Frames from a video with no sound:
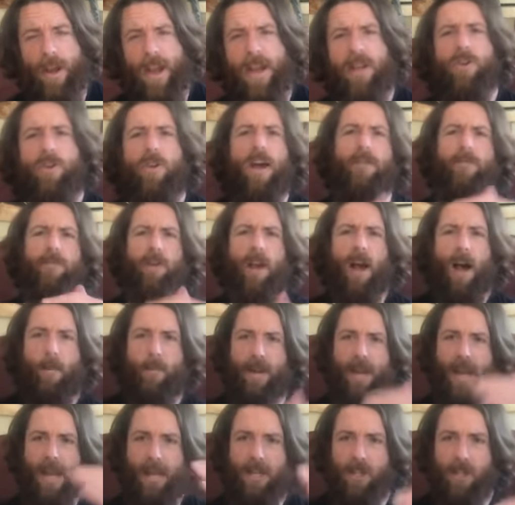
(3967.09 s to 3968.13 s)
And you have
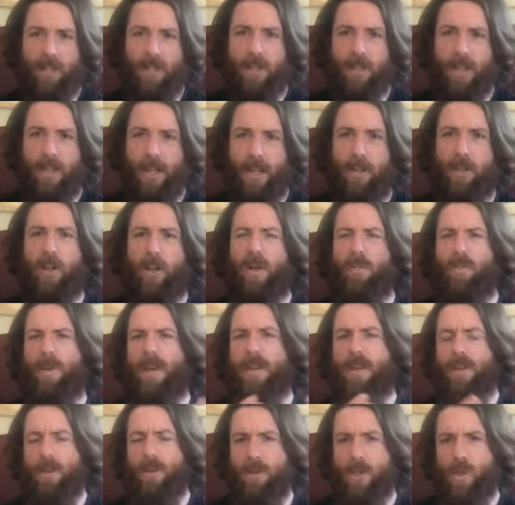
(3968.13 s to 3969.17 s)
combinations, like you can be
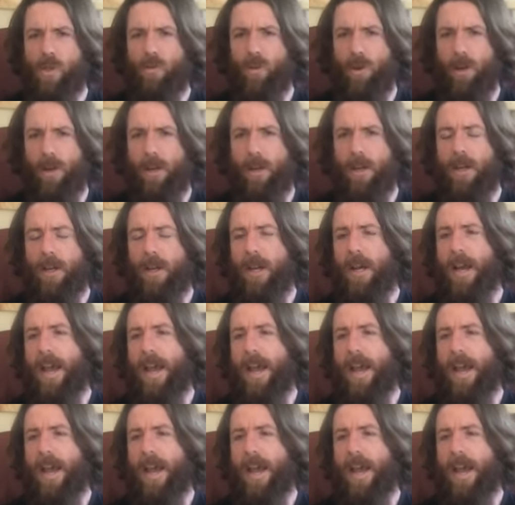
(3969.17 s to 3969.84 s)
useful